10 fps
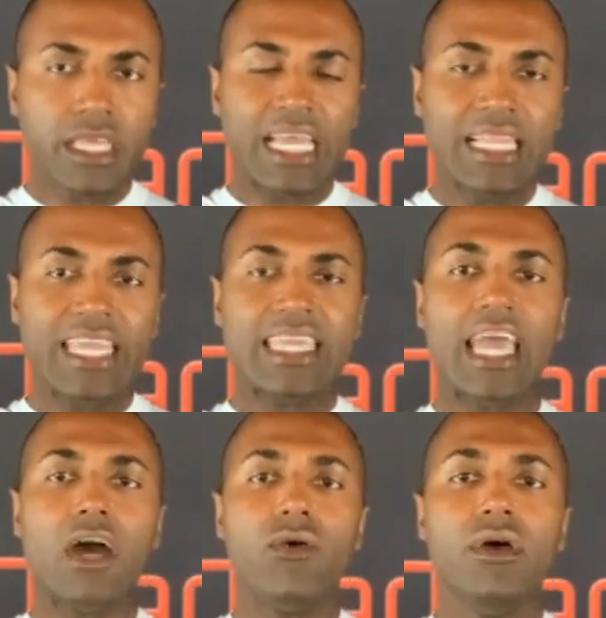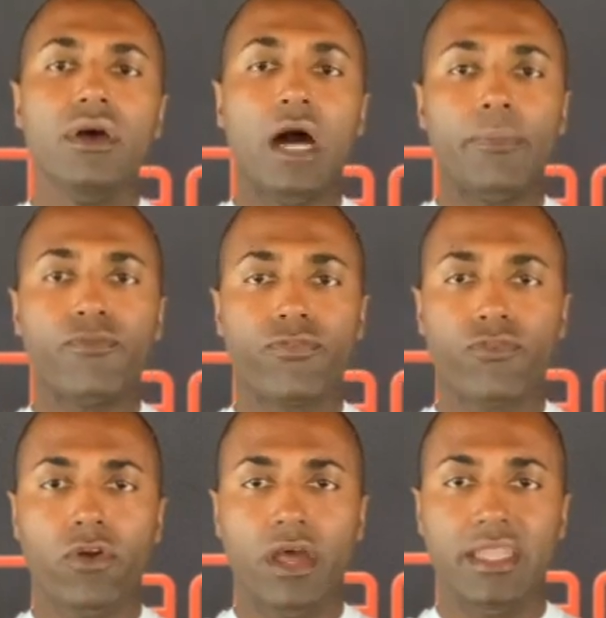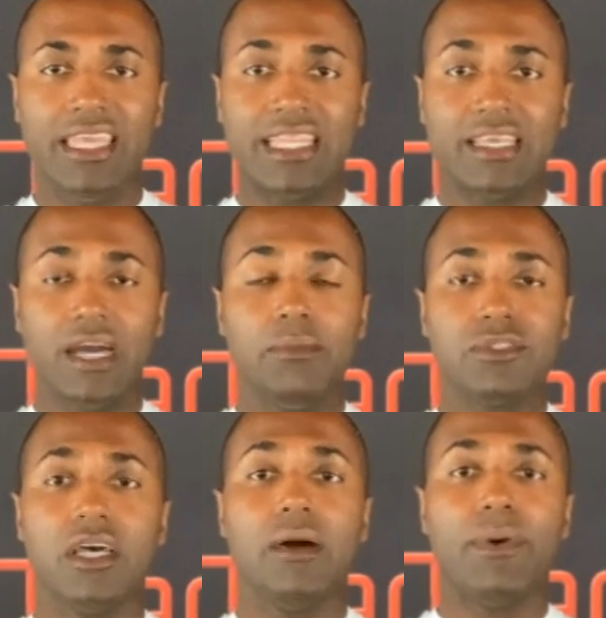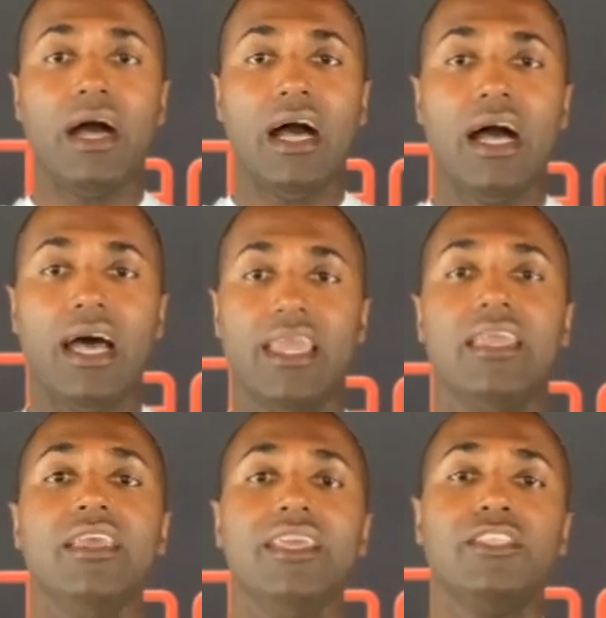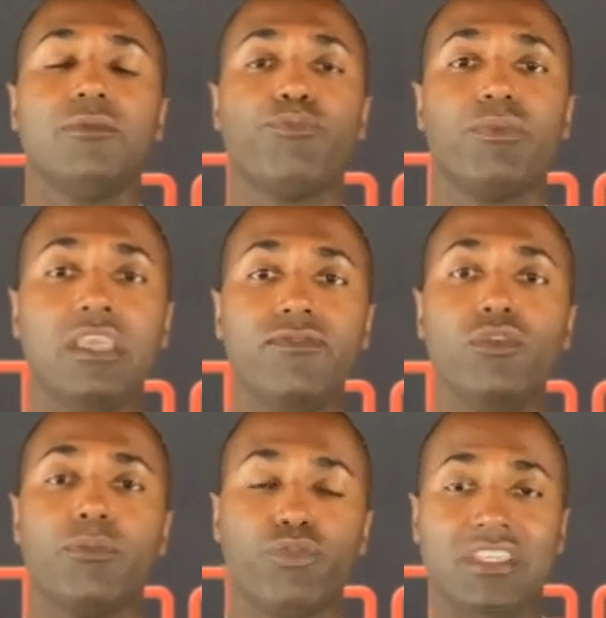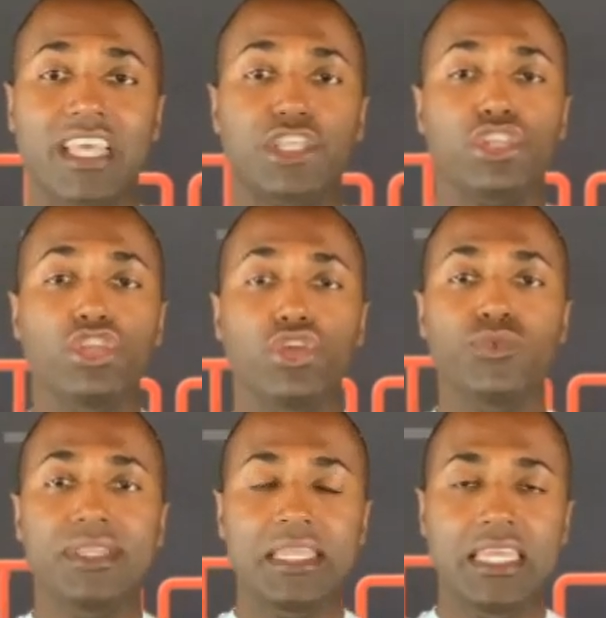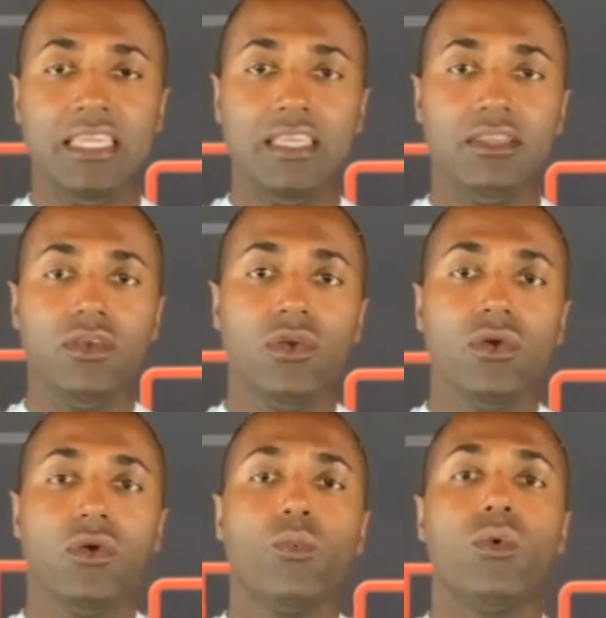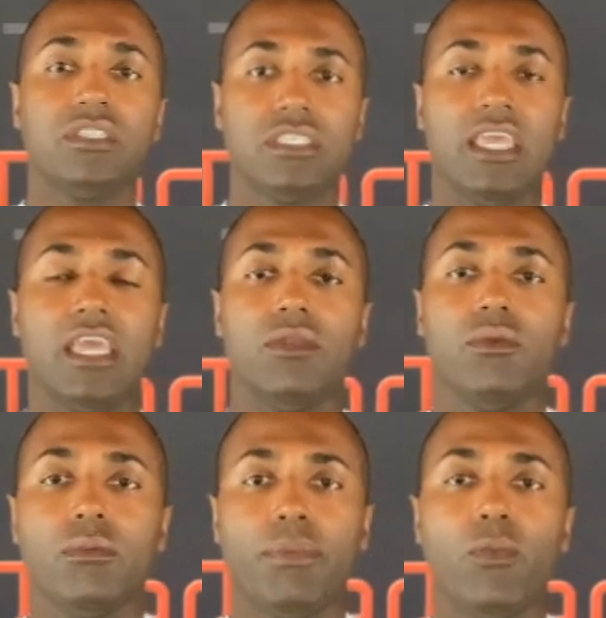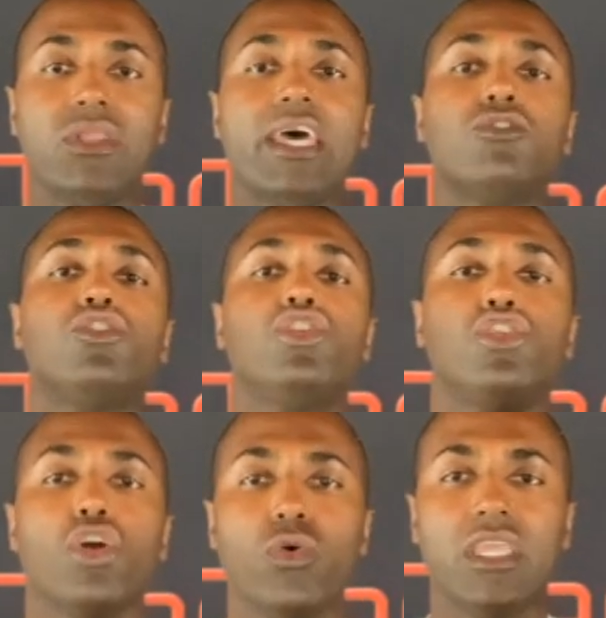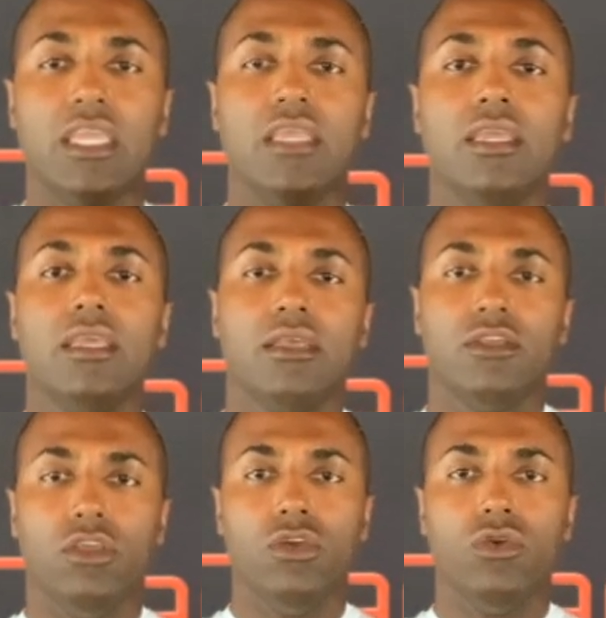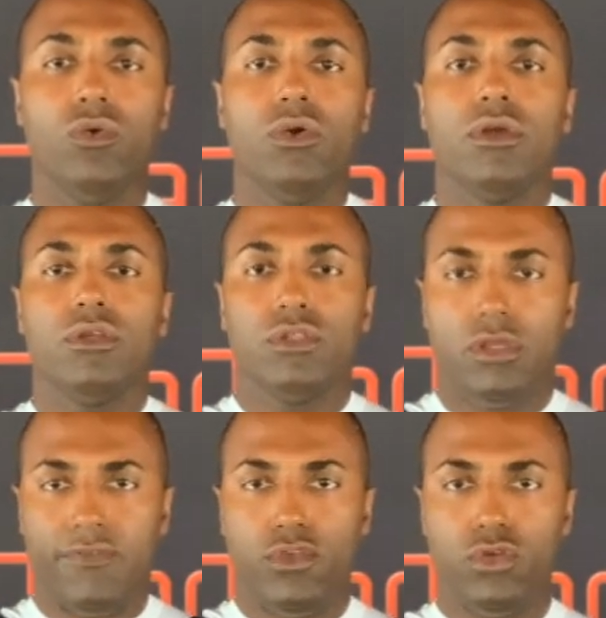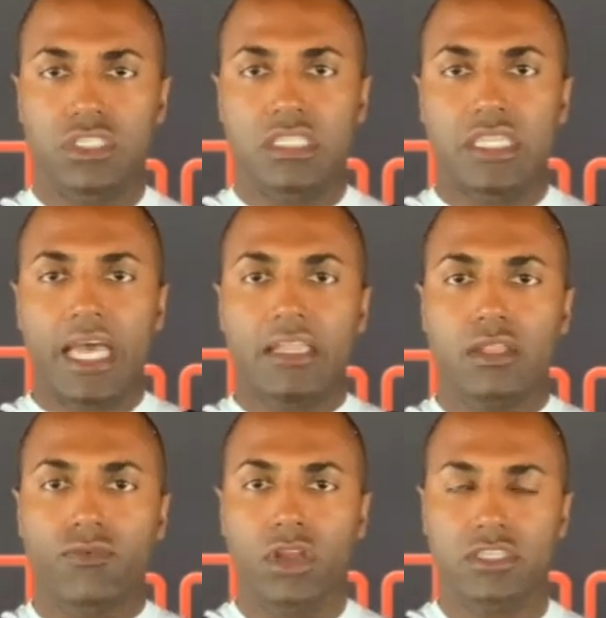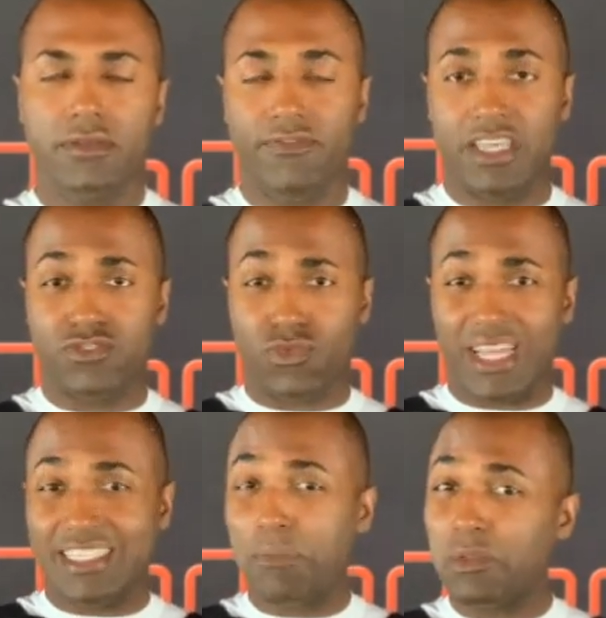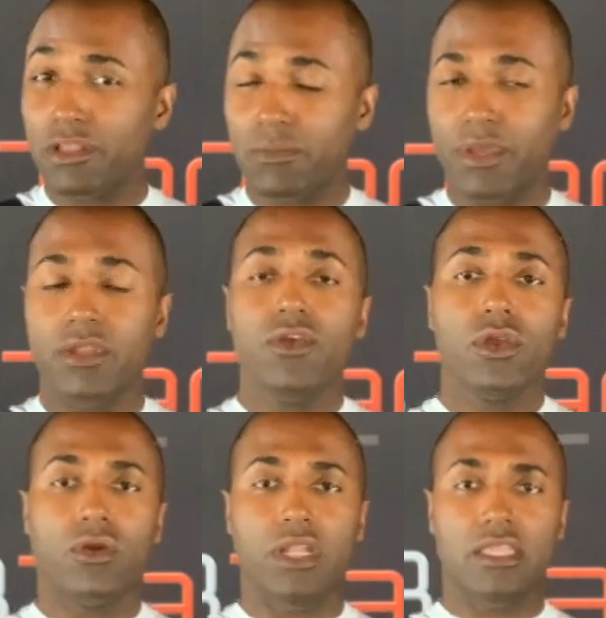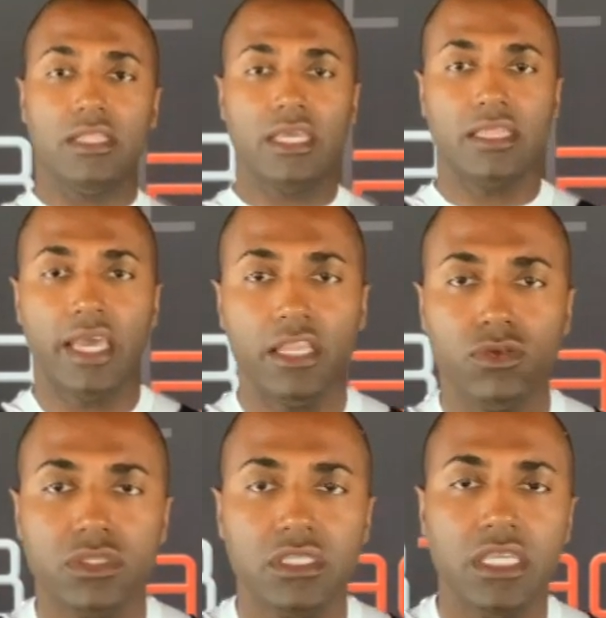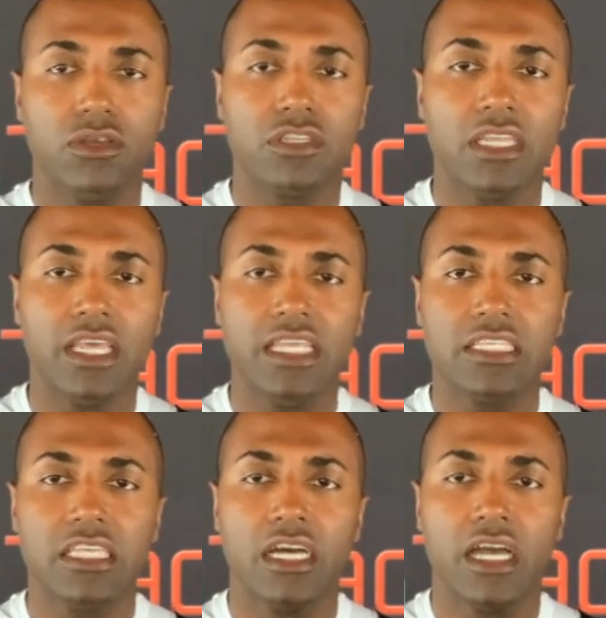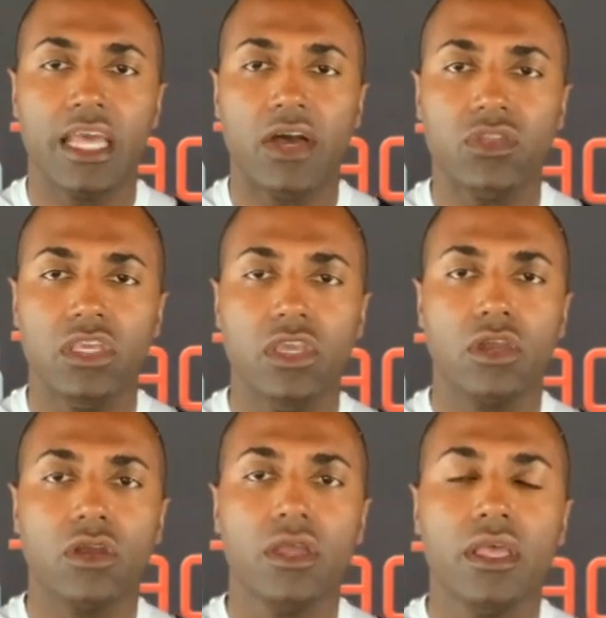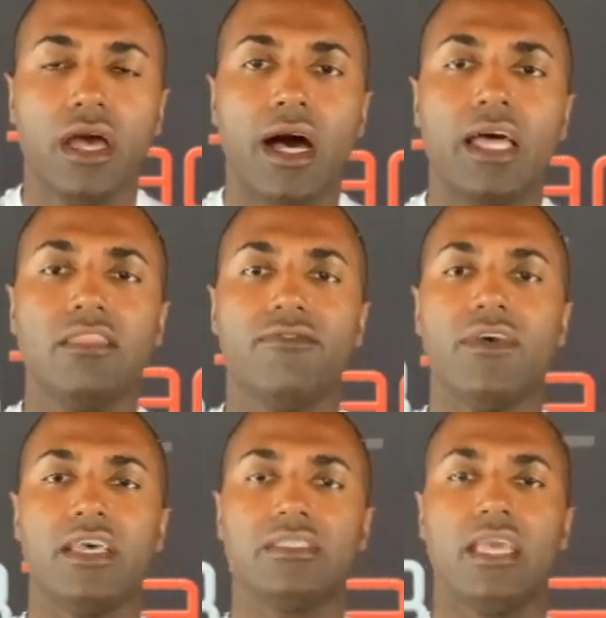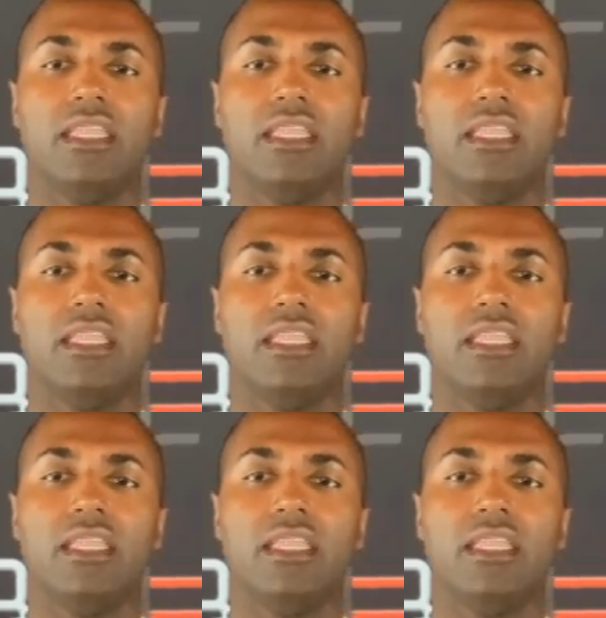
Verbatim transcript: I like how up front it comes up high to give you the protection you need once again, but without choking you if you sit down and the vest rides up a little bit or anything like that. And you'll see there's a nice cutout here on the vest.